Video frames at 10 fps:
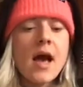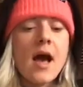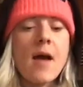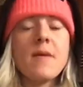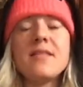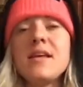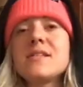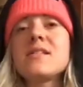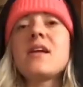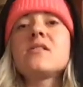and the
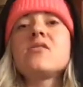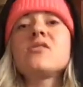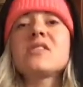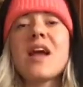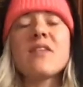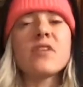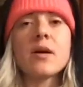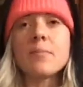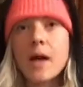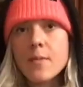aesthetics are just kind of
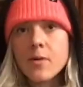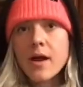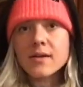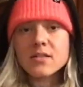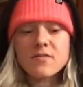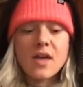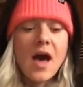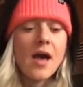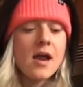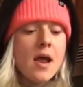like a byproduct of
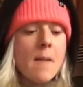that.